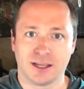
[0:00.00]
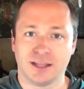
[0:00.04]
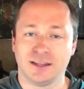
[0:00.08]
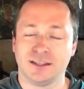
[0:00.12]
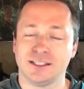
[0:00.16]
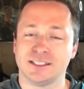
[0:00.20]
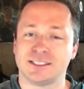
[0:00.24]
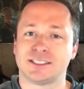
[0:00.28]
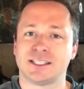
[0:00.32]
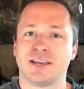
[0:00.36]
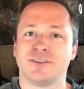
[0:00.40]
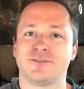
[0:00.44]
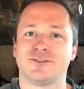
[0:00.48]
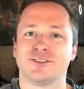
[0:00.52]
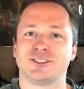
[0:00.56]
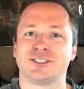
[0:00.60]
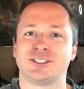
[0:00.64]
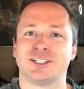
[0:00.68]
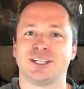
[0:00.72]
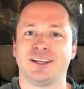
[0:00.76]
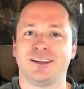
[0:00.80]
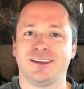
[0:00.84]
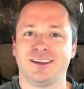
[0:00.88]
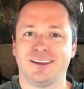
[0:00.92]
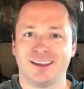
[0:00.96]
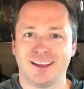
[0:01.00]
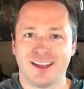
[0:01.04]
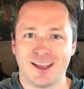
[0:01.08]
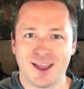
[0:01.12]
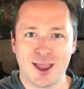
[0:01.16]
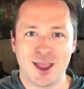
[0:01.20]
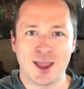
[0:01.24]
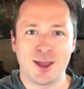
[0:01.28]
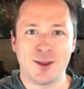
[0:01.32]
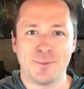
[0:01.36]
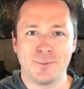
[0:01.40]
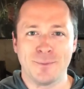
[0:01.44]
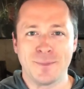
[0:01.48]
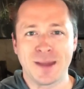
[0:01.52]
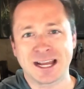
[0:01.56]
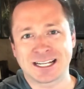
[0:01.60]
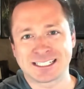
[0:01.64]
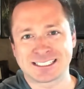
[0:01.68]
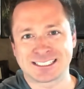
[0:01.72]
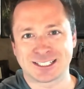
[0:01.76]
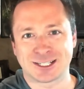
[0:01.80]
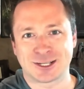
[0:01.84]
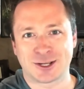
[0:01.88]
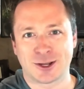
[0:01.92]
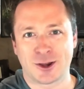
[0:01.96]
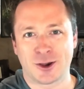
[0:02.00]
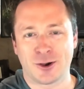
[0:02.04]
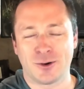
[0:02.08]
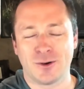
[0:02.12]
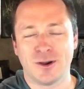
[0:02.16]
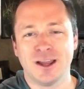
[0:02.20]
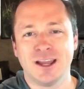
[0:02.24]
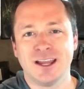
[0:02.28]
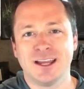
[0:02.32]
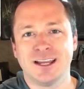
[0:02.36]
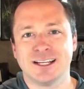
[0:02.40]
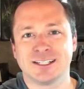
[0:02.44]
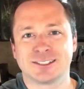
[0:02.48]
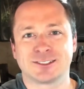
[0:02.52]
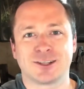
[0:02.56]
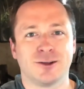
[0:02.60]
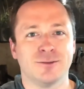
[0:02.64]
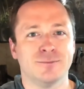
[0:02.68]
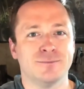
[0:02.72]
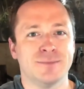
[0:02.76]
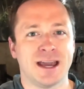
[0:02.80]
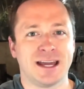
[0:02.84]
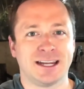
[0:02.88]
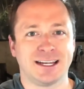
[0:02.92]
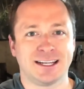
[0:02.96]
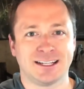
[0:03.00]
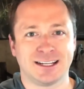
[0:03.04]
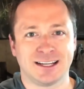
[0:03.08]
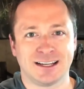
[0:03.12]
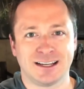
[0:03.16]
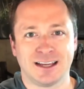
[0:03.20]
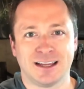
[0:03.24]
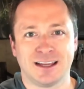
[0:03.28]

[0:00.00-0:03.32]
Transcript: and the safest city in Mexico is called Merida.